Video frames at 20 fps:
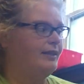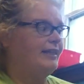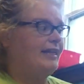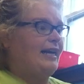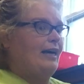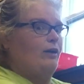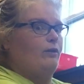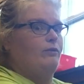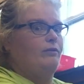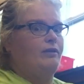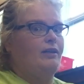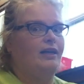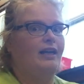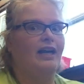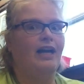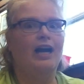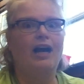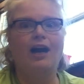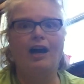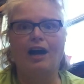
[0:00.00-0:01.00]
Now,
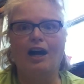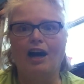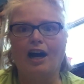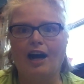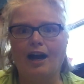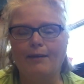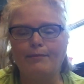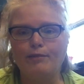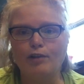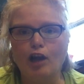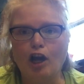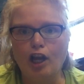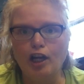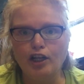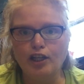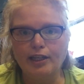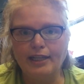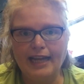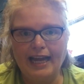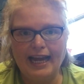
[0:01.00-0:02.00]
I'm
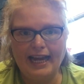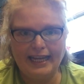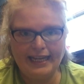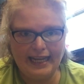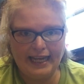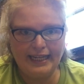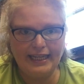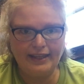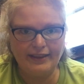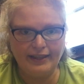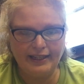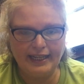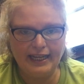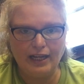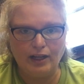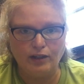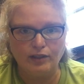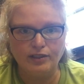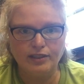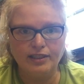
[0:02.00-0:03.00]
not going to add anything
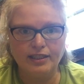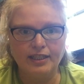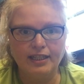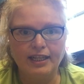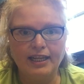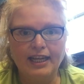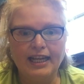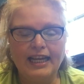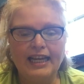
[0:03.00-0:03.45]
else